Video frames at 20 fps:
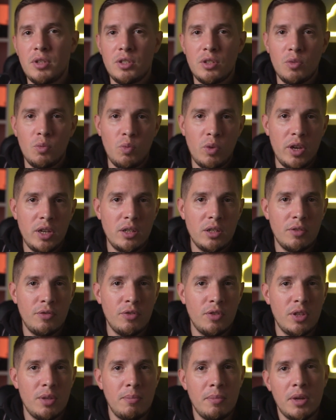is to wait
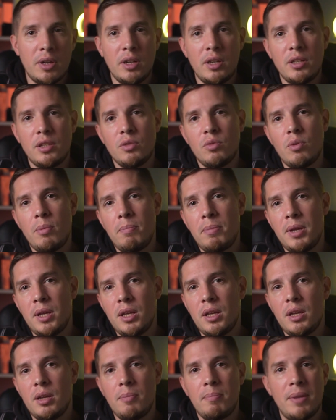for the money to
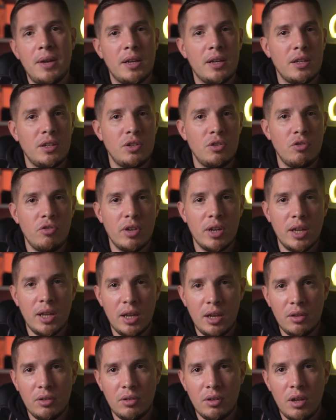appear back in your
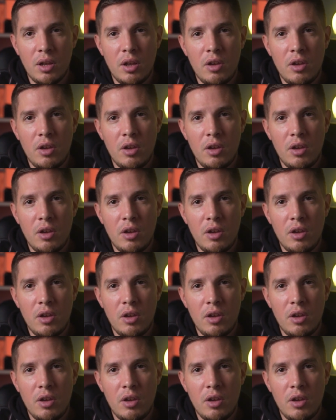account.